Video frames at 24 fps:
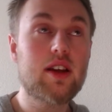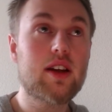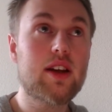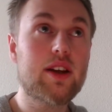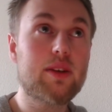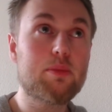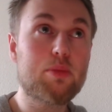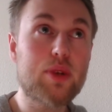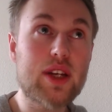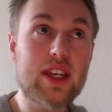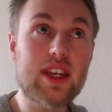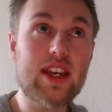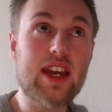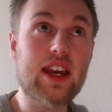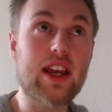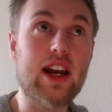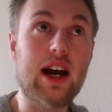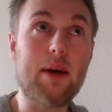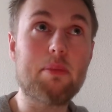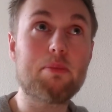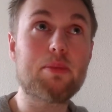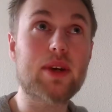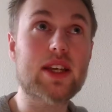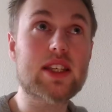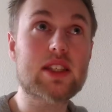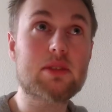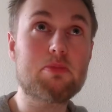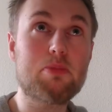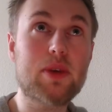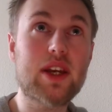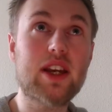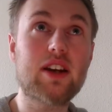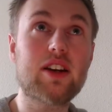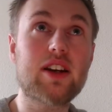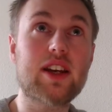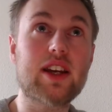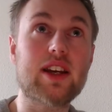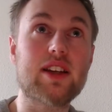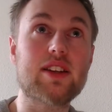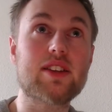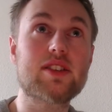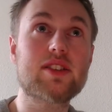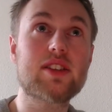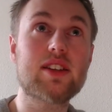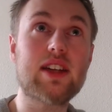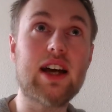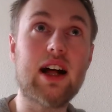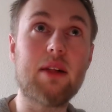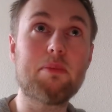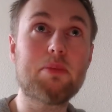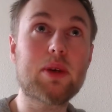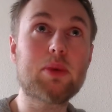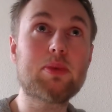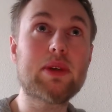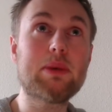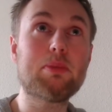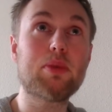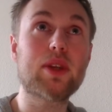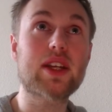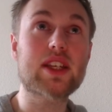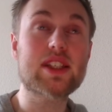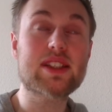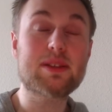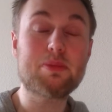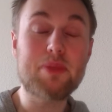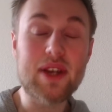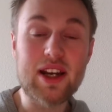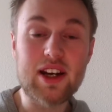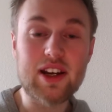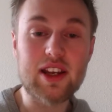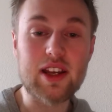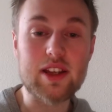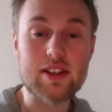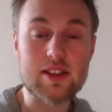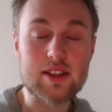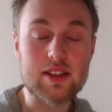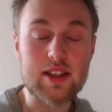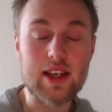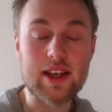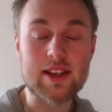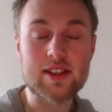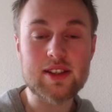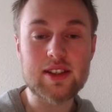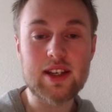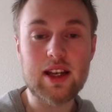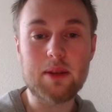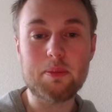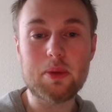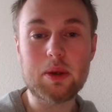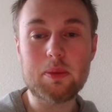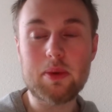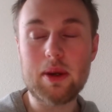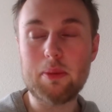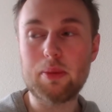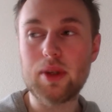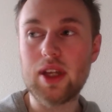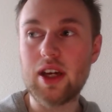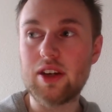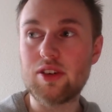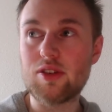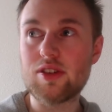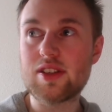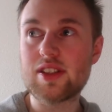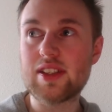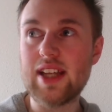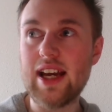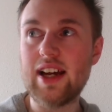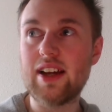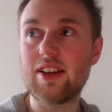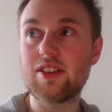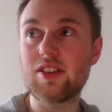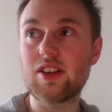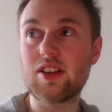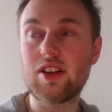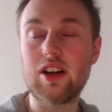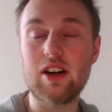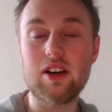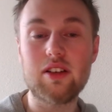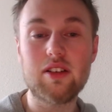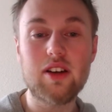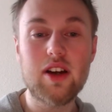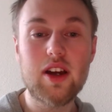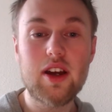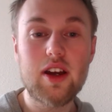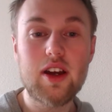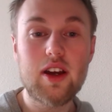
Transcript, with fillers: bringing up experience and helping people experience things and helping people understand, you know.